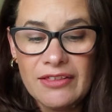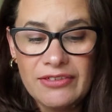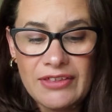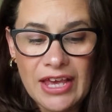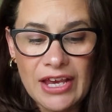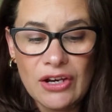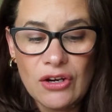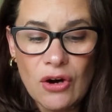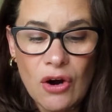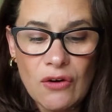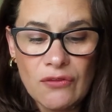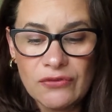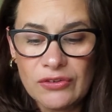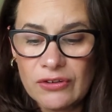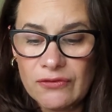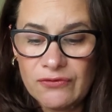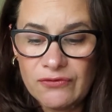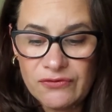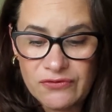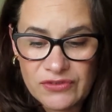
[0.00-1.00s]
they go
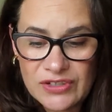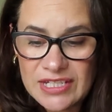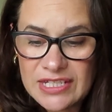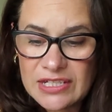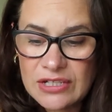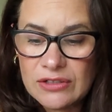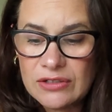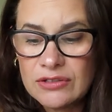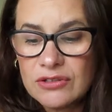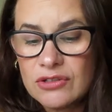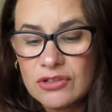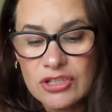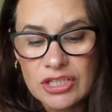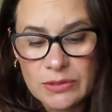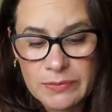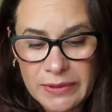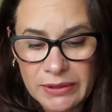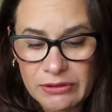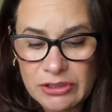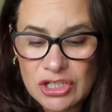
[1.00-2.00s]
from physical to
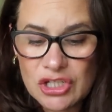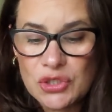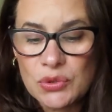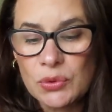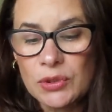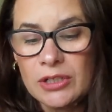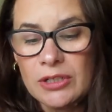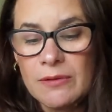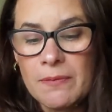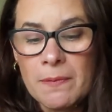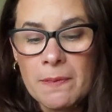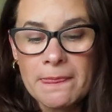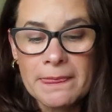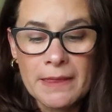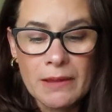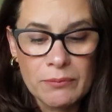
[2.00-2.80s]
spiritual,